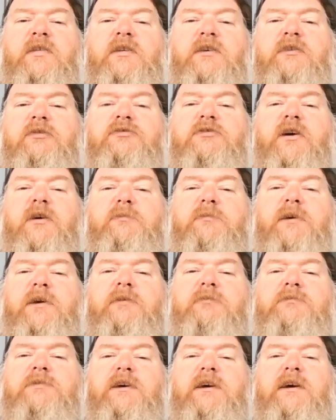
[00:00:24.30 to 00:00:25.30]
Lift up
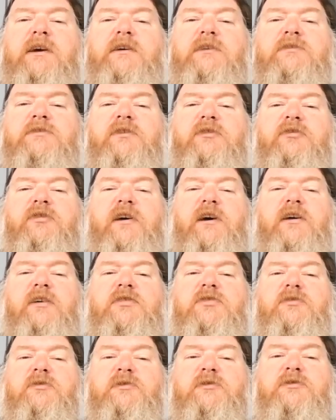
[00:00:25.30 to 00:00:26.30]
empty hands of
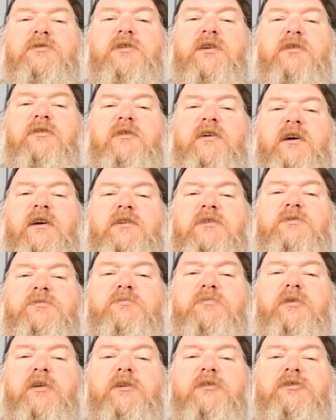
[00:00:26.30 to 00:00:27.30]
faith to receive God's
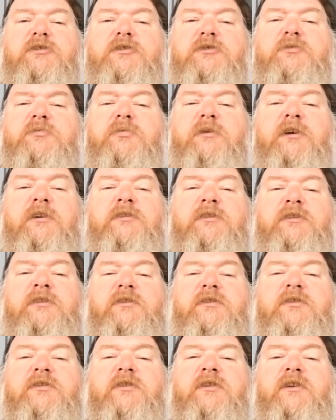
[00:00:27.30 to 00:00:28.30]
precious
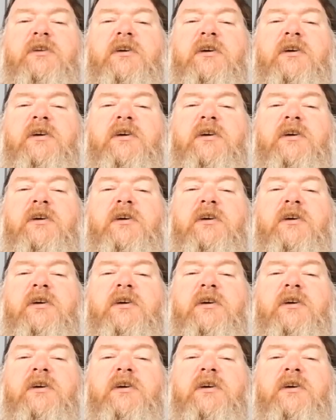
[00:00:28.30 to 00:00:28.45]
presence.